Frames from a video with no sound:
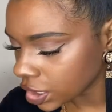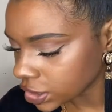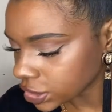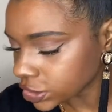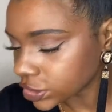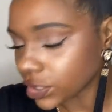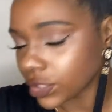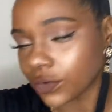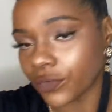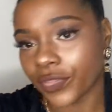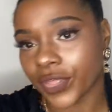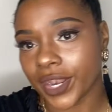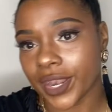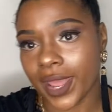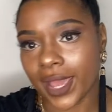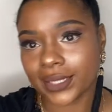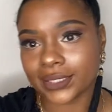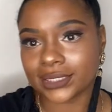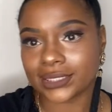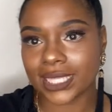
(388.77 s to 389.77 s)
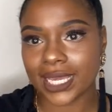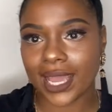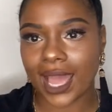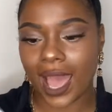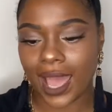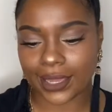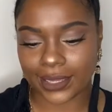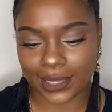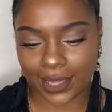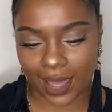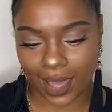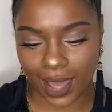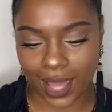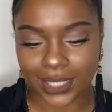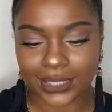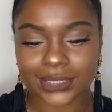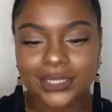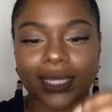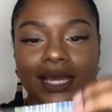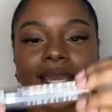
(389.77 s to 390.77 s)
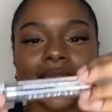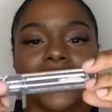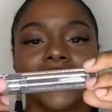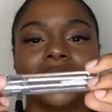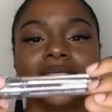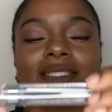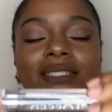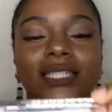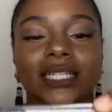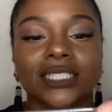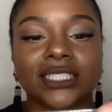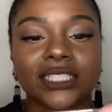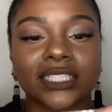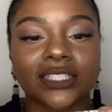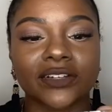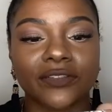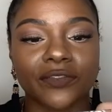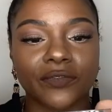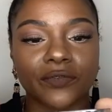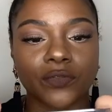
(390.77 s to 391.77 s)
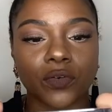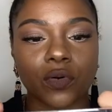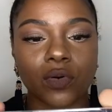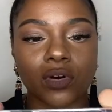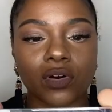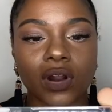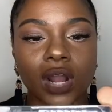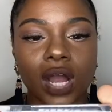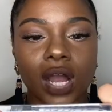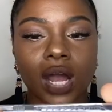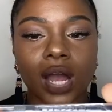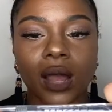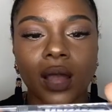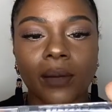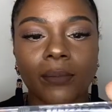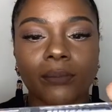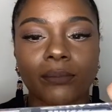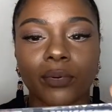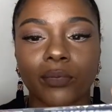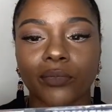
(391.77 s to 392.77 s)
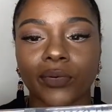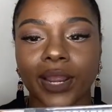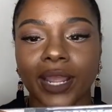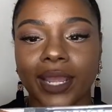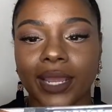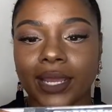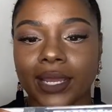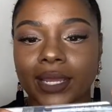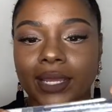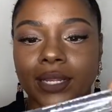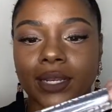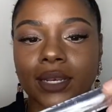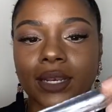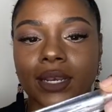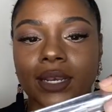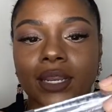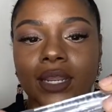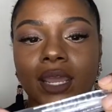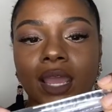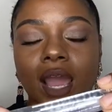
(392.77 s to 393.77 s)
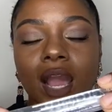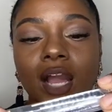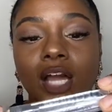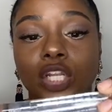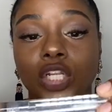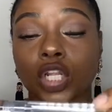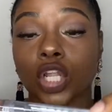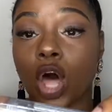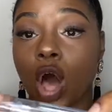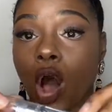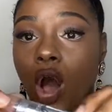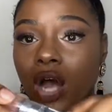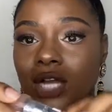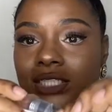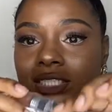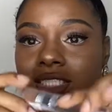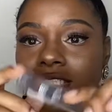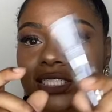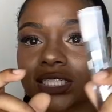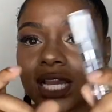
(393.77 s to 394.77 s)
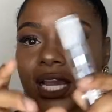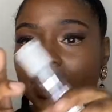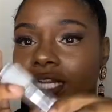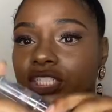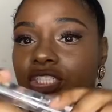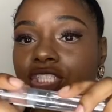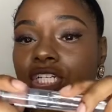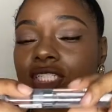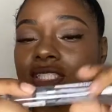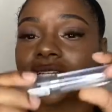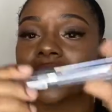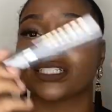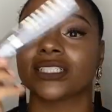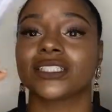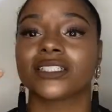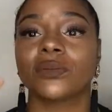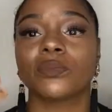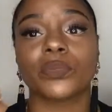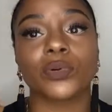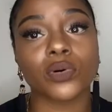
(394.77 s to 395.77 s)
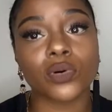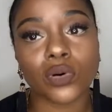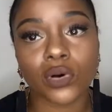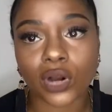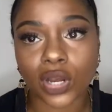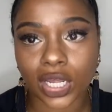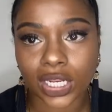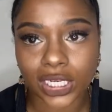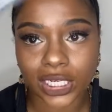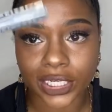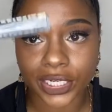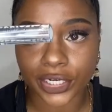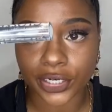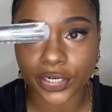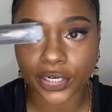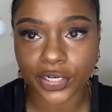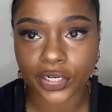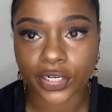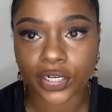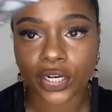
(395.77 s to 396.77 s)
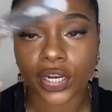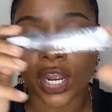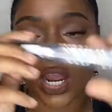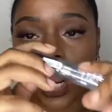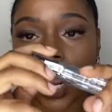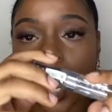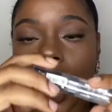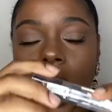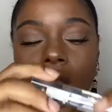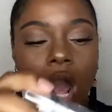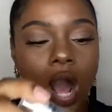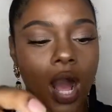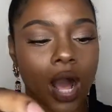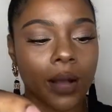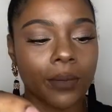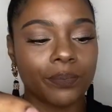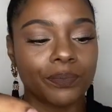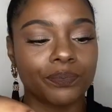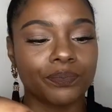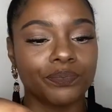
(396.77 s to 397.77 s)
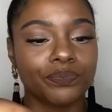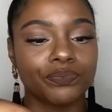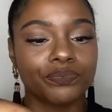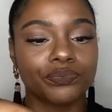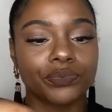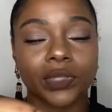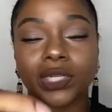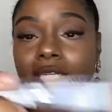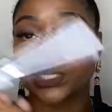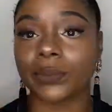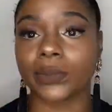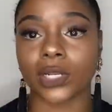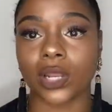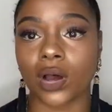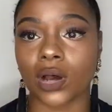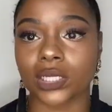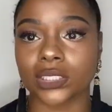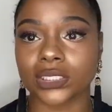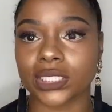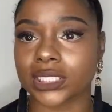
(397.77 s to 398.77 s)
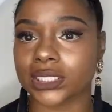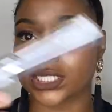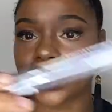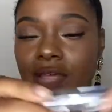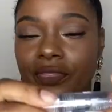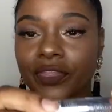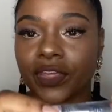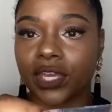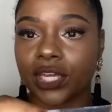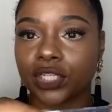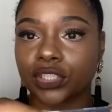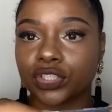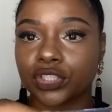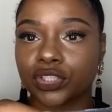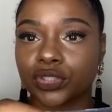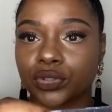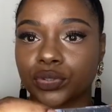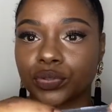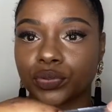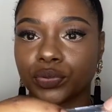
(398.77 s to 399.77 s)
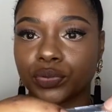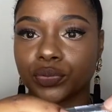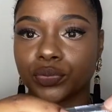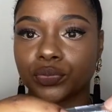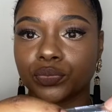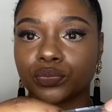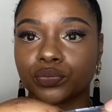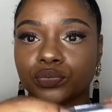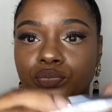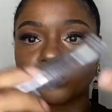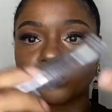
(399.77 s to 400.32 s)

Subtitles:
So the next thing I got is the Sephora brand gloss, and it's just a simple clear lip gloss. It's nothing to